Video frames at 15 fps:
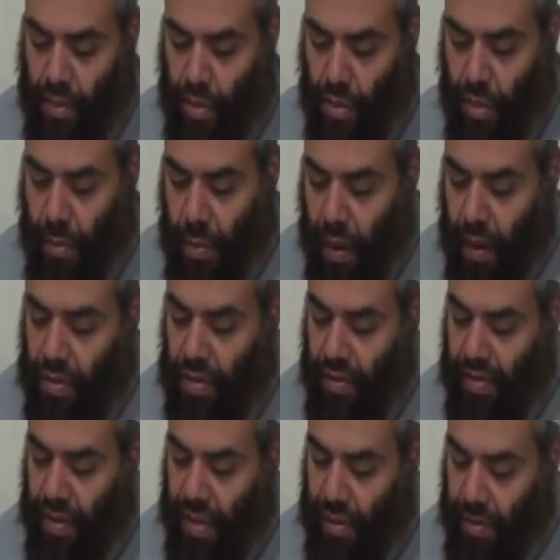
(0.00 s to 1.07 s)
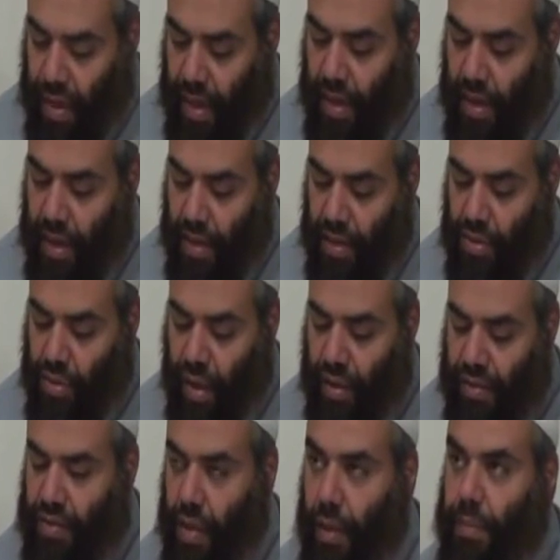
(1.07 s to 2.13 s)
So part of al-Iman is to
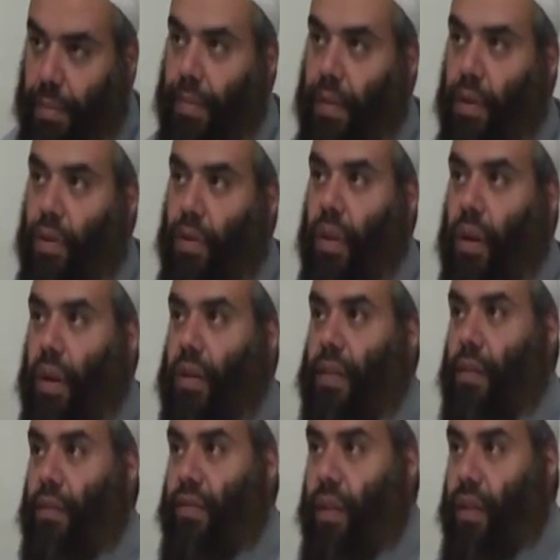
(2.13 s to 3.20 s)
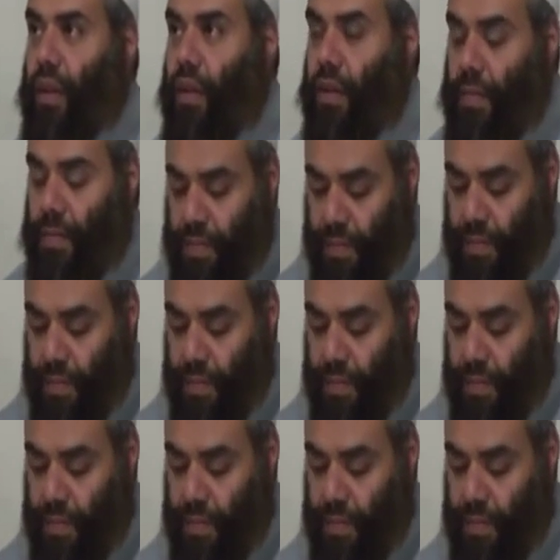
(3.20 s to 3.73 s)
have sabr on the qadr of Allah.